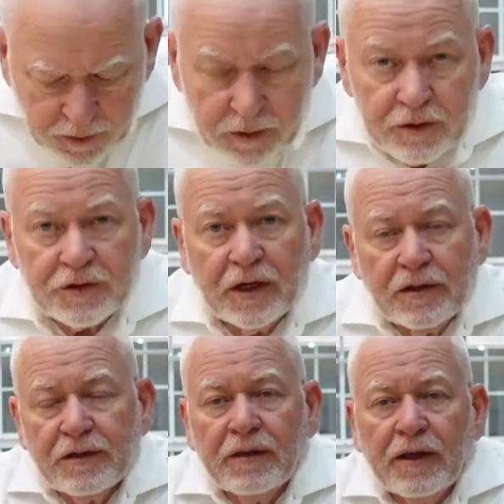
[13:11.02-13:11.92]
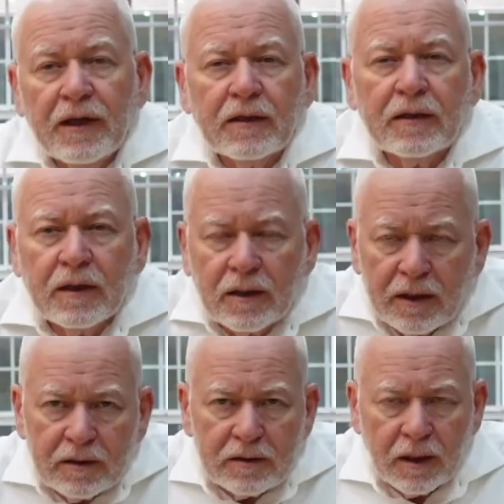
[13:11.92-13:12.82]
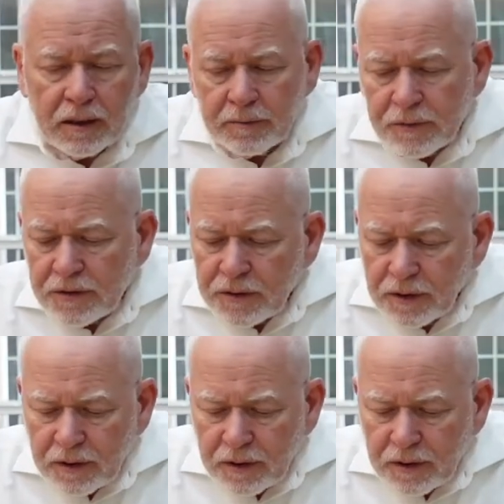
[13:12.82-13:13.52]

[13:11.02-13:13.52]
Stay to the end. A lot of times